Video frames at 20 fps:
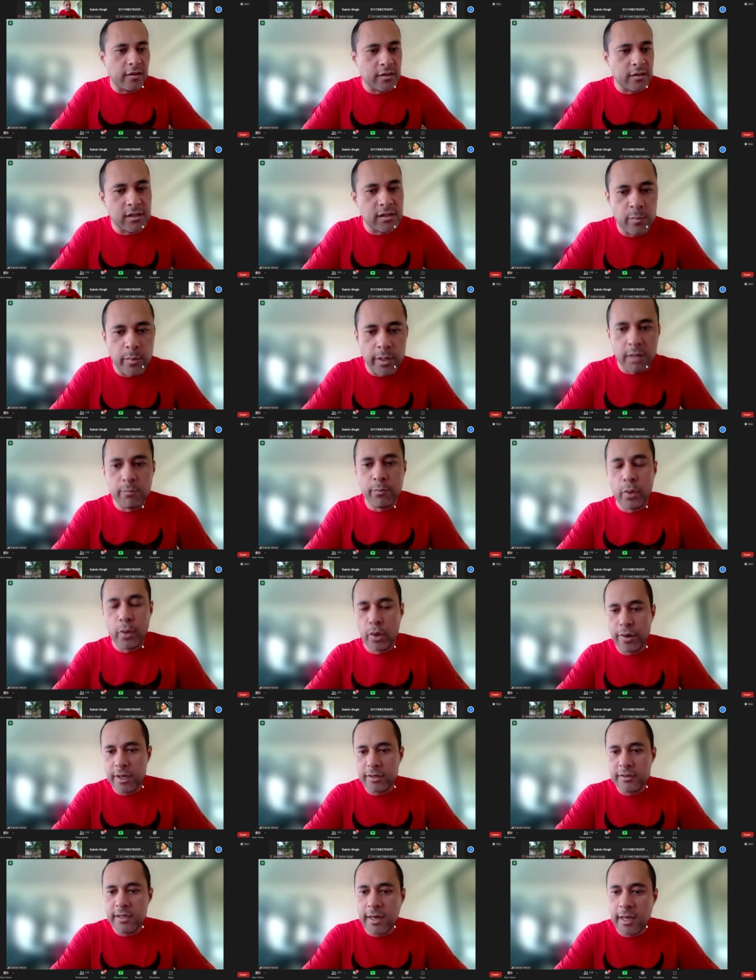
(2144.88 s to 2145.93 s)
has been
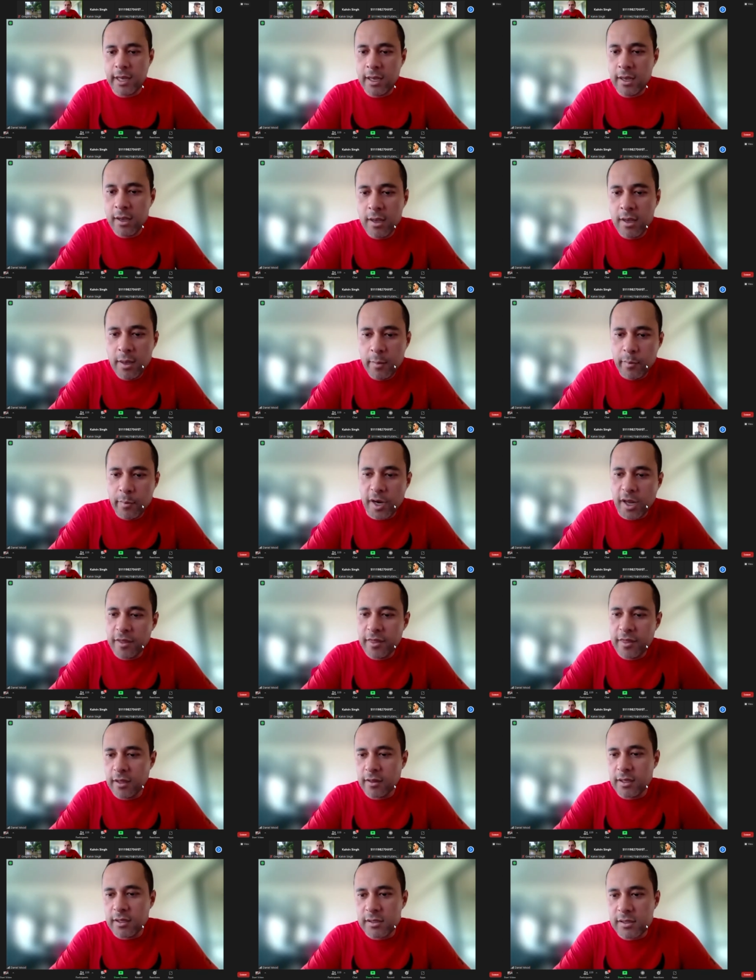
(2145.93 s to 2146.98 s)
boring today, but I
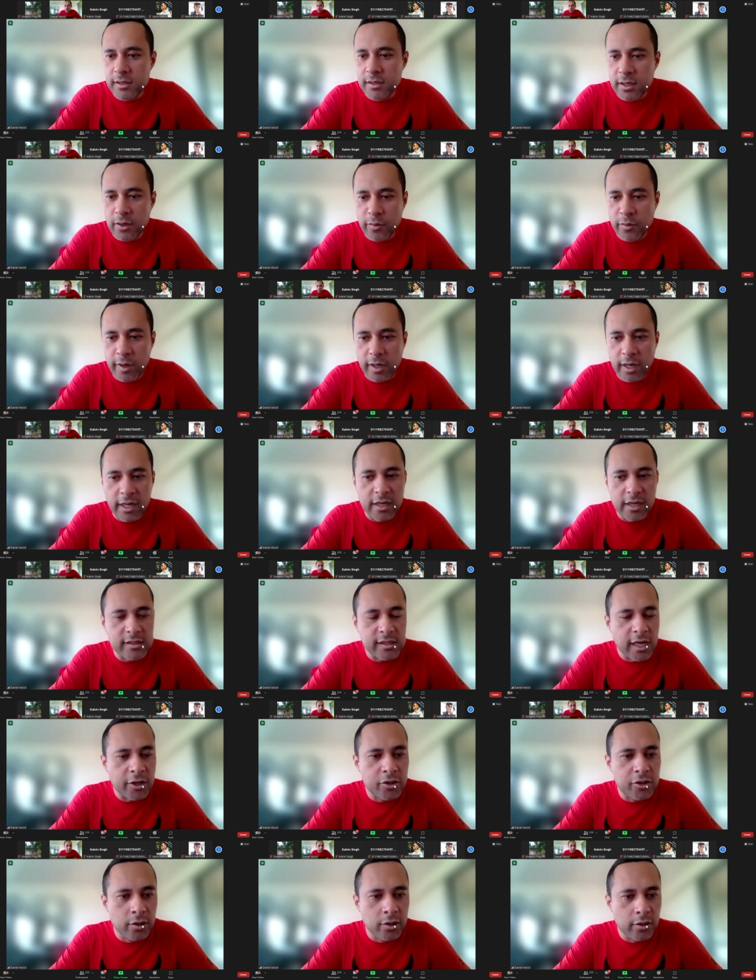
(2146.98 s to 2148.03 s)
think this is a really
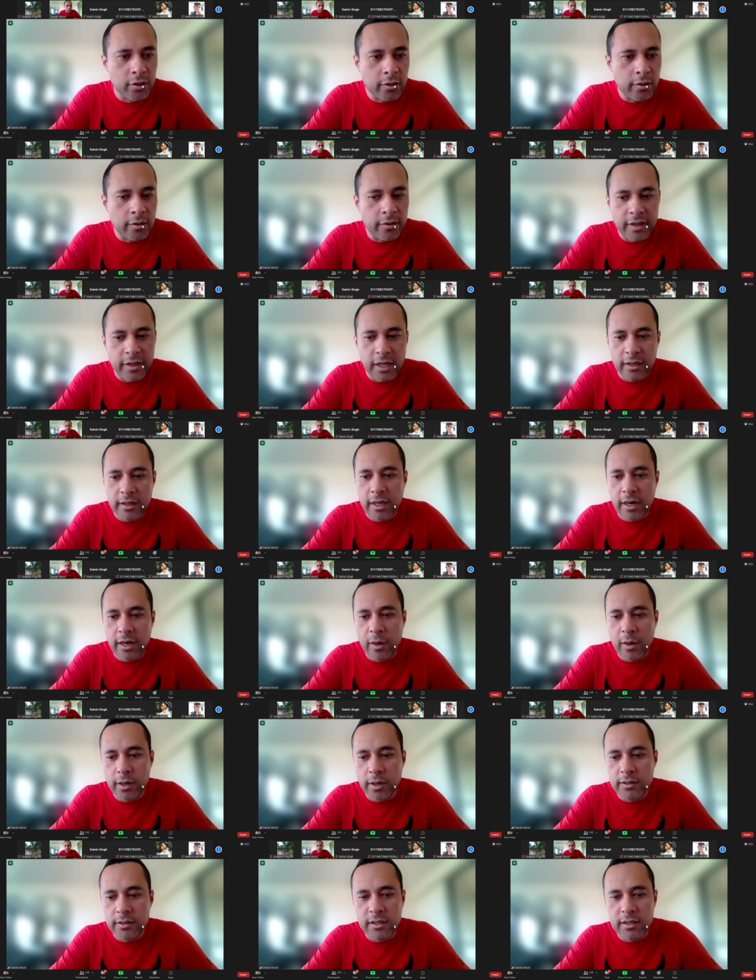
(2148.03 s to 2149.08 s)
essential thing that I
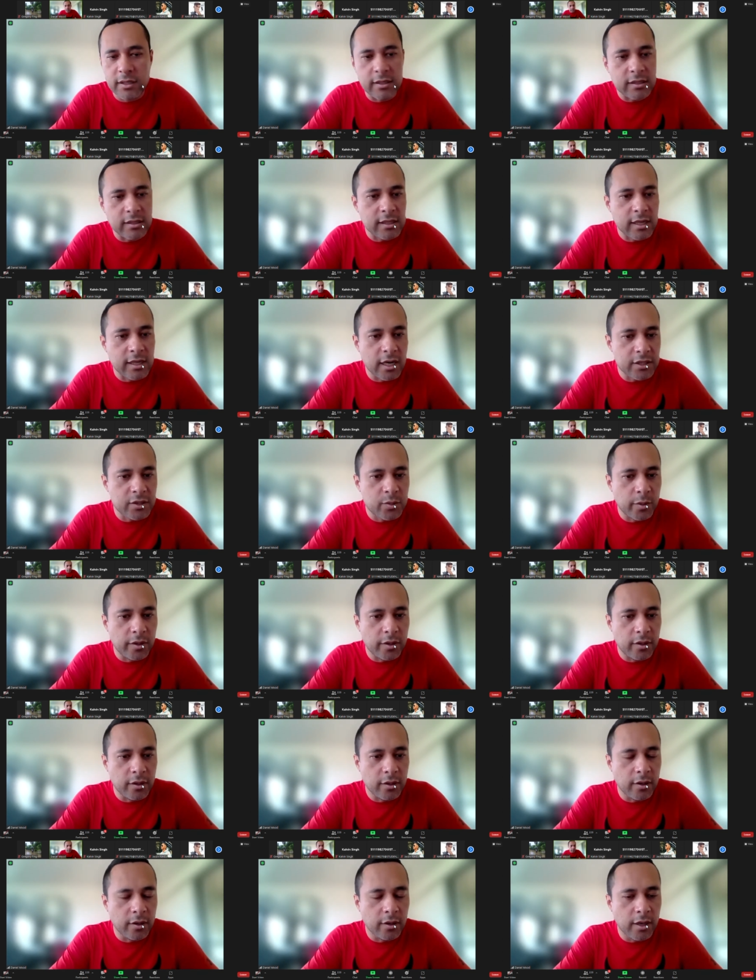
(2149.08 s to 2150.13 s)
wanted to discuss with
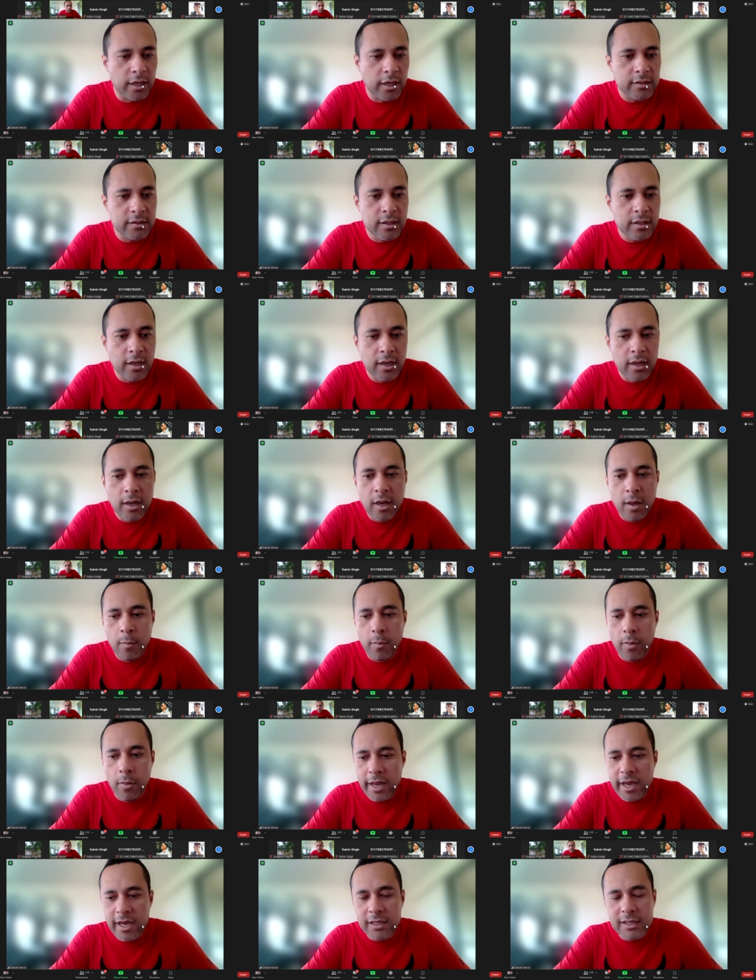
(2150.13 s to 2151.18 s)
you guys.
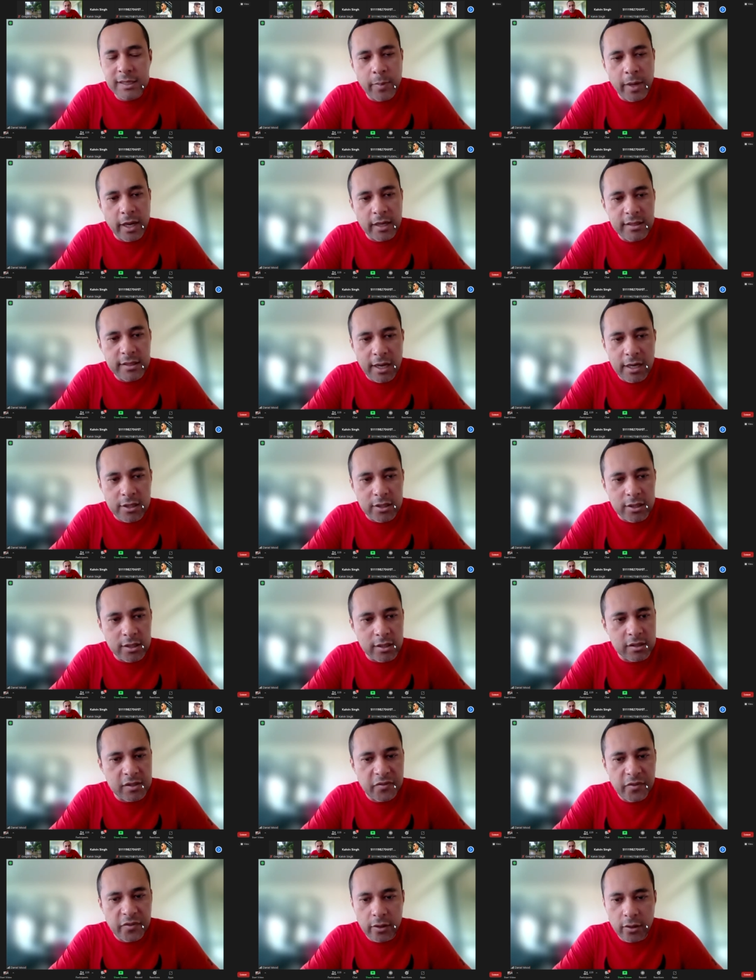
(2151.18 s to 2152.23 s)
My
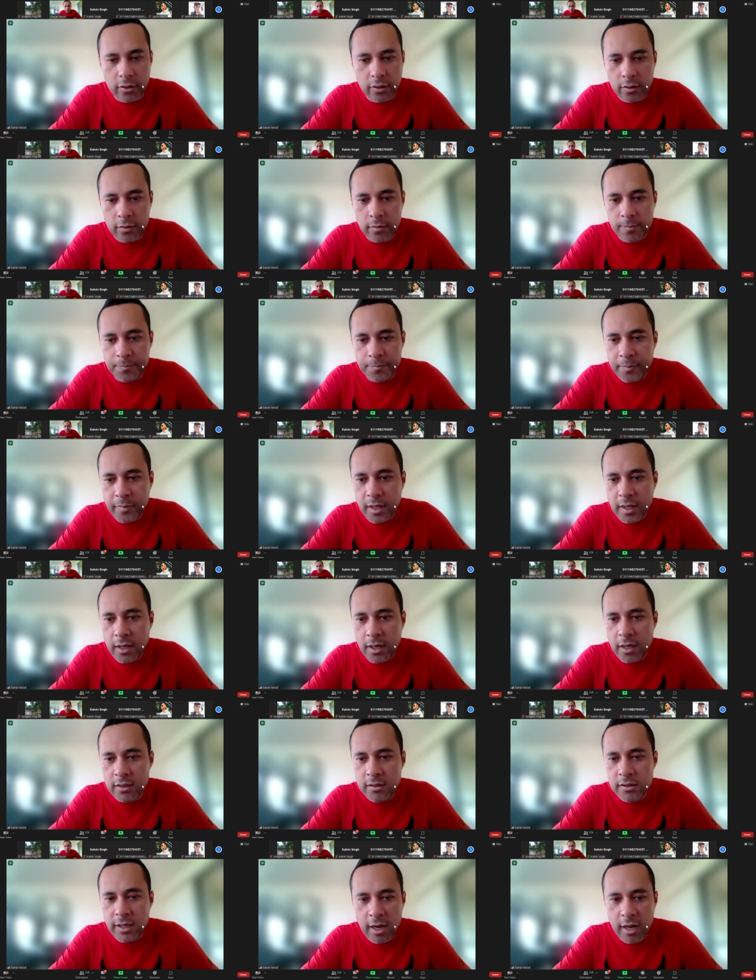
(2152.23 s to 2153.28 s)
expectations for you as
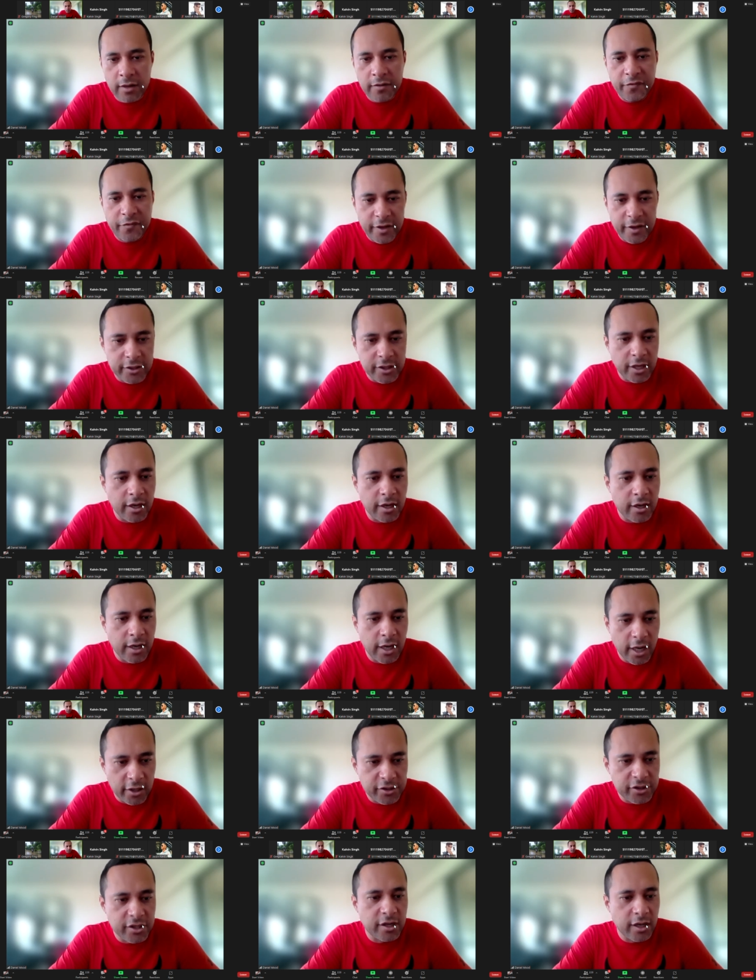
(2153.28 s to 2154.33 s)
young Fijian
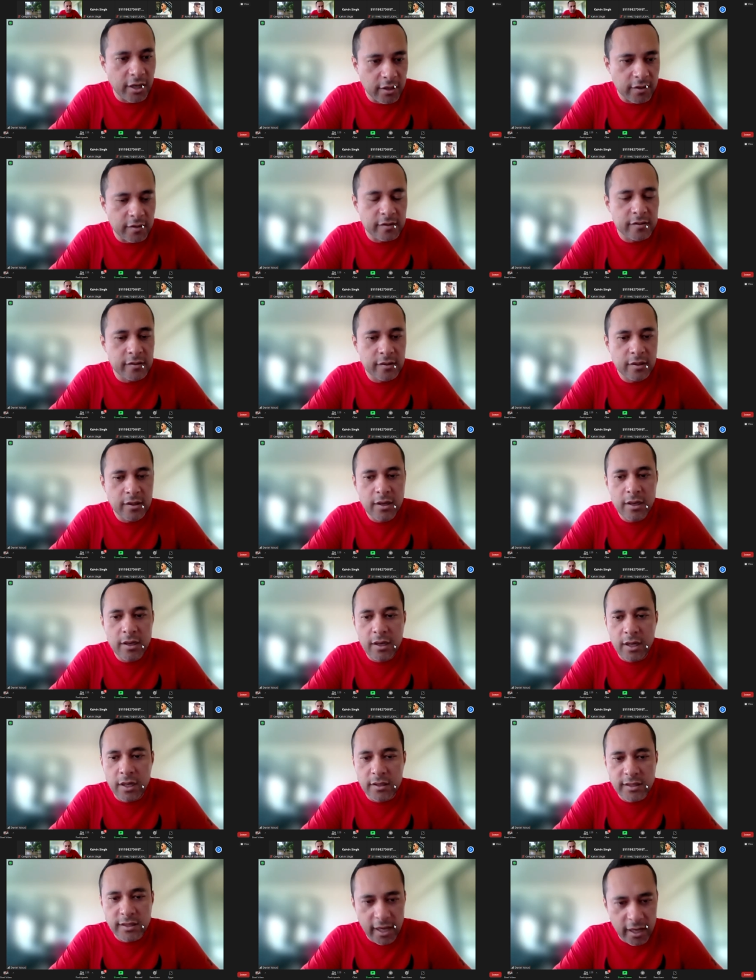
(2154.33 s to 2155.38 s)
engineers
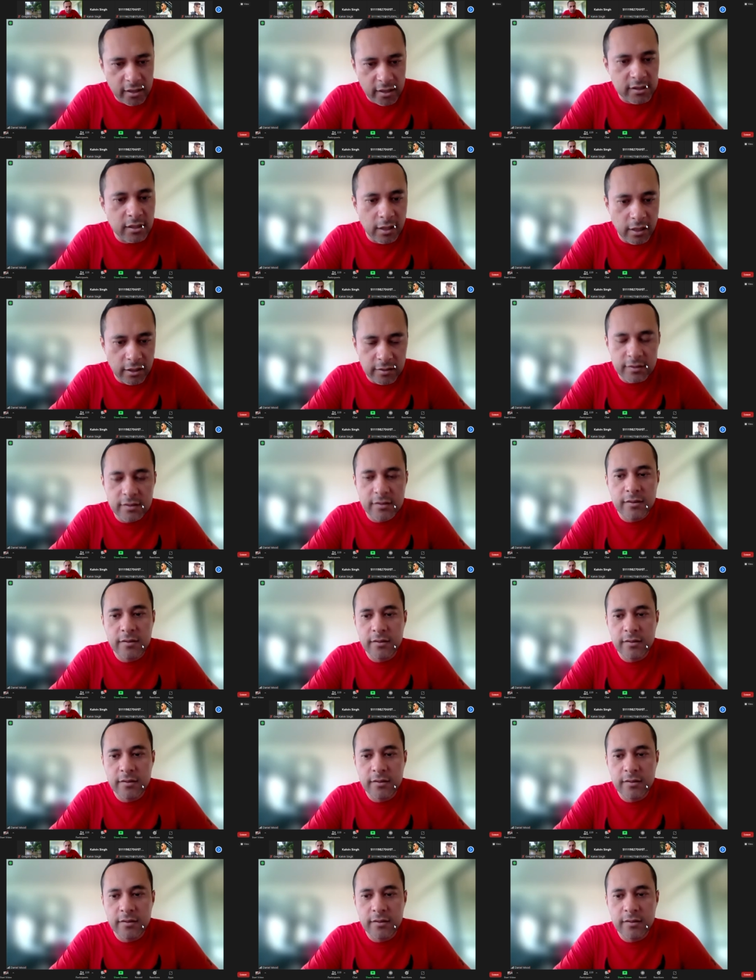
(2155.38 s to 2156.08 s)
is excellence.